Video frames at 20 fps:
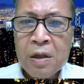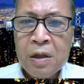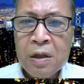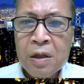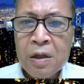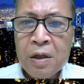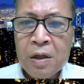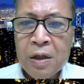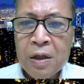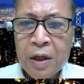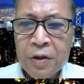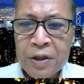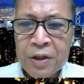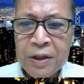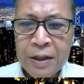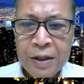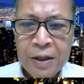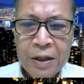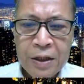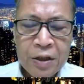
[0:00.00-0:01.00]
Now you see
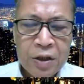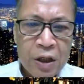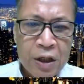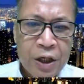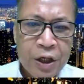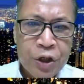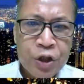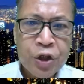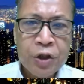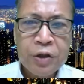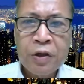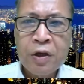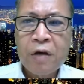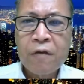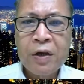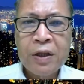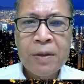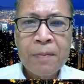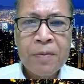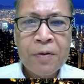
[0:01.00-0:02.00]
this kitchen
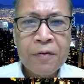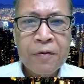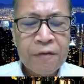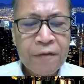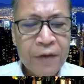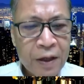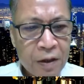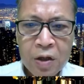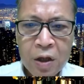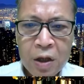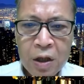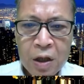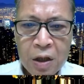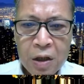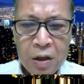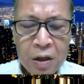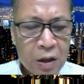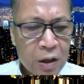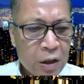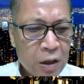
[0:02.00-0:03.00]
waterproofing.
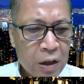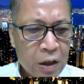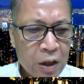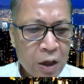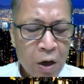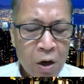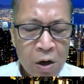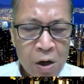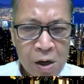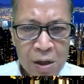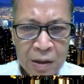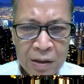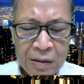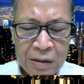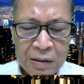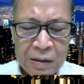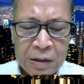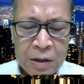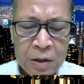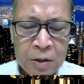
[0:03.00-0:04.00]
In Hong Kong,
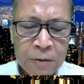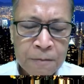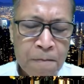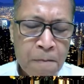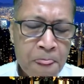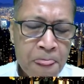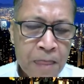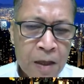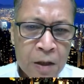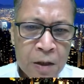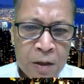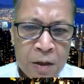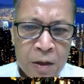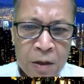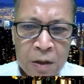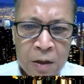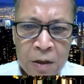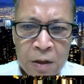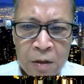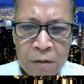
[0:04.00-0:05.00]
the
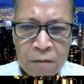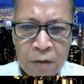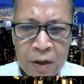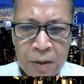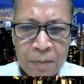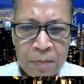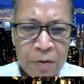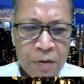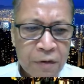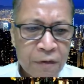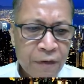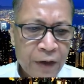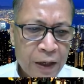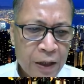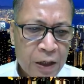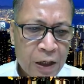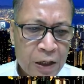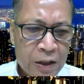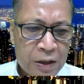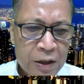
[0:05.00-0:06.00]
waterproofing
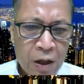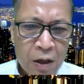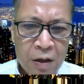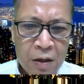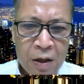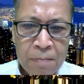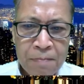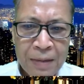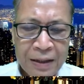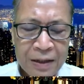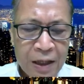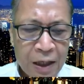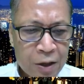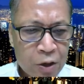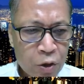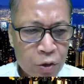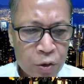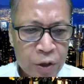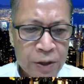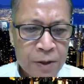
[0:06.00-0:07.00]
is not
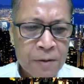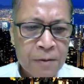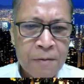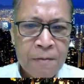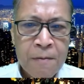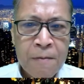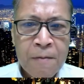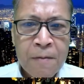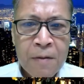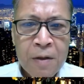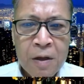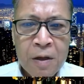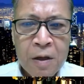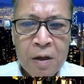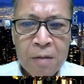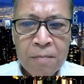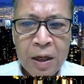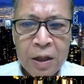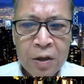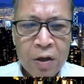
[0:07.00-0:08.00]
mandatory
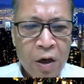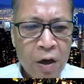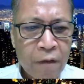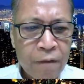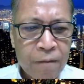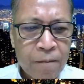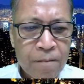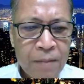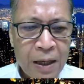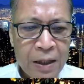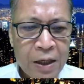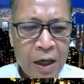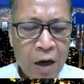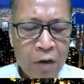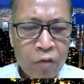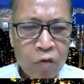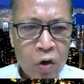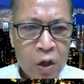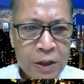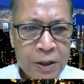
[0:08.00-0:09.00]
by the
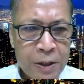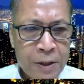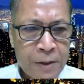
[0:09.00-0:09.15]
authority.